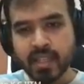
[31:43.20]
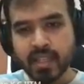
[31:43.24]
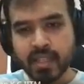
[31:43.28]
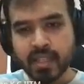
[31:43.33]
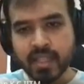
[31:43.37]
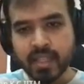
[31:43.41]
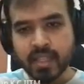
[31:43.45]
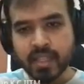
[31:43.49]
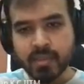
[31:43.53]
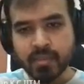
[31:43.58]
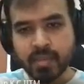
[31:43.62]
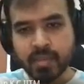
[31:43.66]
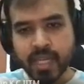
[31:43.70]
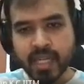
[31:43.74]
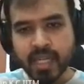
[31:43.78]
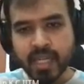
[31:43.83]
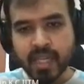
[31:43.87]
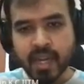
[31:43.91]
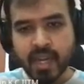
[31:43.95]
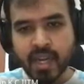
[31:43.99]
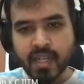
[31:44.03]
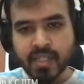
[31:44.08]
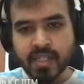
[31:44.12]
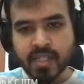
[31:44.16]
The beta
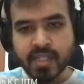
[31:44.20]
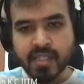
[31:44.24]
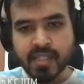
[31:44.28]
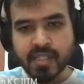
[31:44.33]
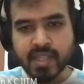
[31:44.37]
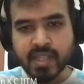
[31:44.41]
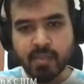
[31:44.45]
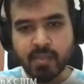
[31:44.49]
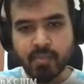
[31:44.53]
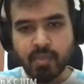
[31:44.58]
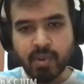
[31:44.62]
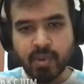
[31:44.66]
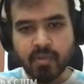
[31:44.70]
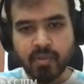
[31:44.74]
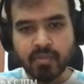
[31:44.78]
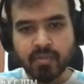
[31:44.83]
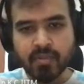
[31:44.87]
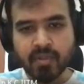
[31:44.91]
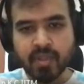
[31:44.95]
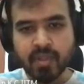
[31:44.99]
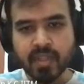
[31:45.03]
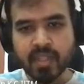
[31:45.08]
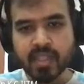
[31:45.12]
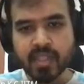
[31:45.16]
reduction step of
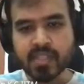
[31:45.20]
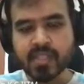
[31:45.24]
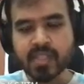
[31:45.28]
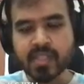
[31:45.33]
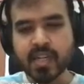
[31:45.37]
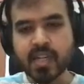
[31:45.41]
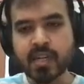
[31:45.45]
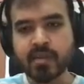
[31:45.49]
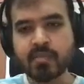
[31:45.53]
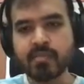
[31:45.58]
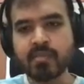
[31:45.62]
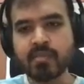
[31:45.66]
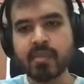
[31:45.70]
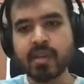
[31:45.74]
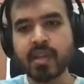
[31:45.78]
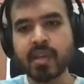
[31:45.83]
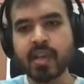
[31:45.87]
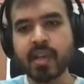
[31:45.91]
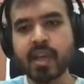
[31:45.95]
this term,